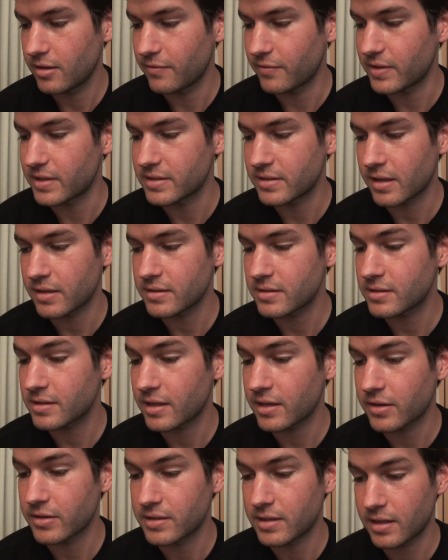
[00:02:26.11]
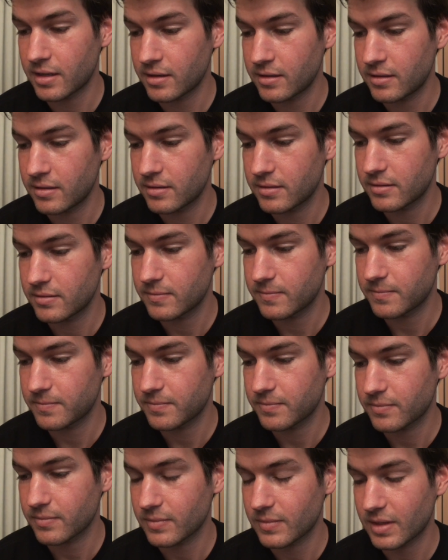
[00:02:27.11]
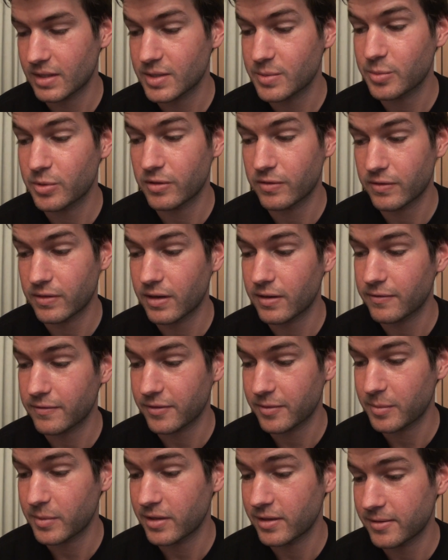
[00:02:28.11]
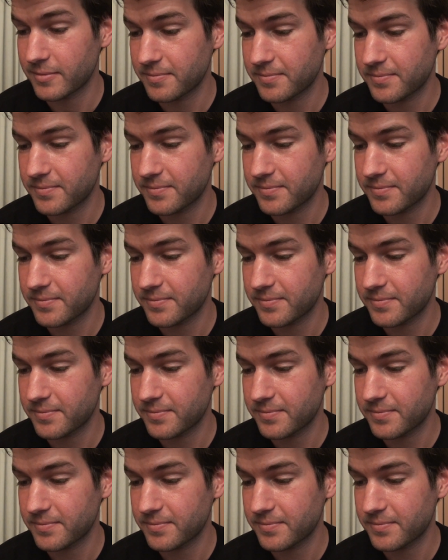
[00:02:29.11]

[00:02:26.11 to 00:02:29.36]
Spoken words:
He says they are dead. That's proof enough for me.